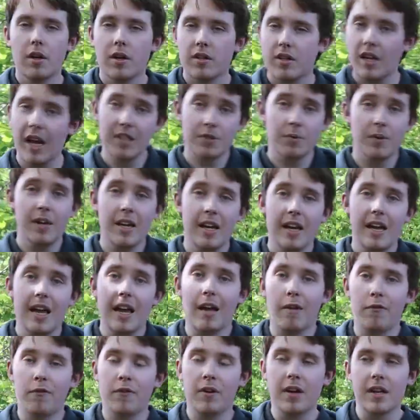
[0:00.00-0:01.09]
So that's really
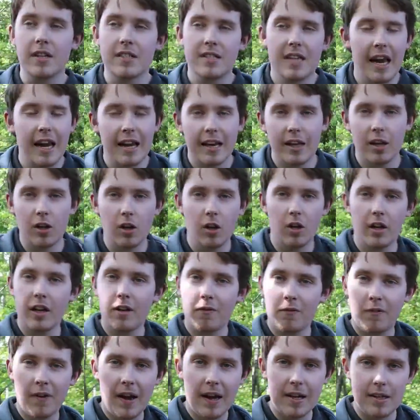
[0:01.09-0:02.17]
it for your technical and
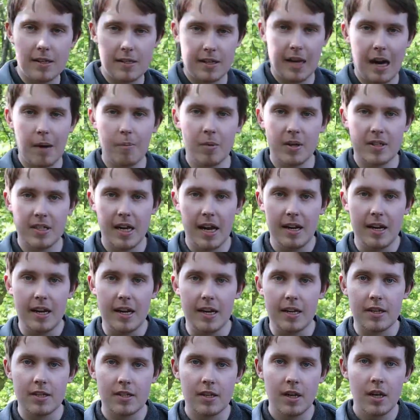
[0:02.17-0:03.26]
advanced camera
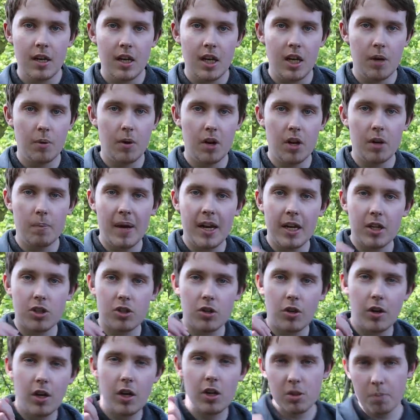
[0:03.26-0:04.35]
techniques. You want to make
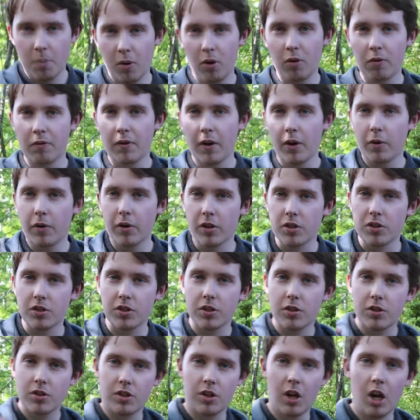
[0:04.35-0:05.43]
sure you use pull focus,
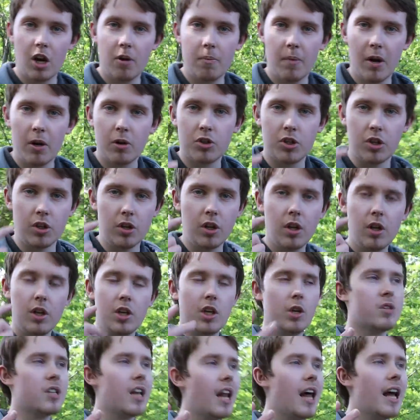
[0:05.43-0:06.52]
slow motion,
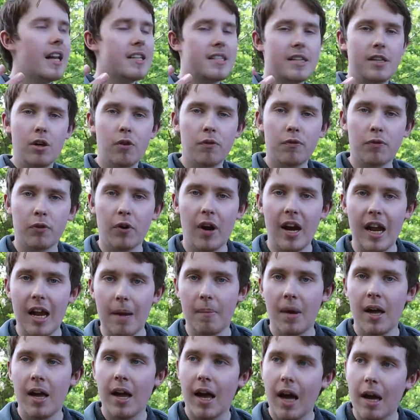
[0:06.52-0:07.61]
utilizing your frame,
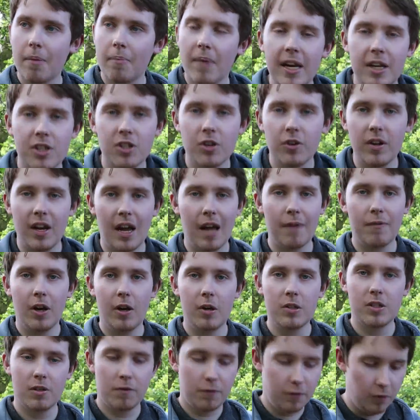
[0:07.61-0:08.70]
and make sure you have
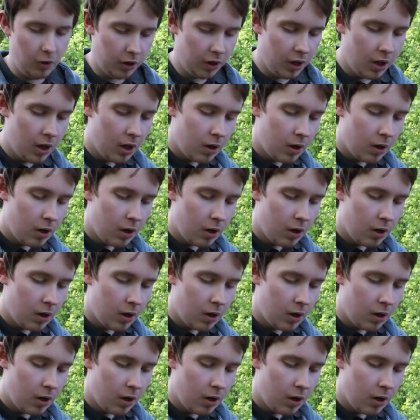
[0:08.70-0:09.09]
loads of fun.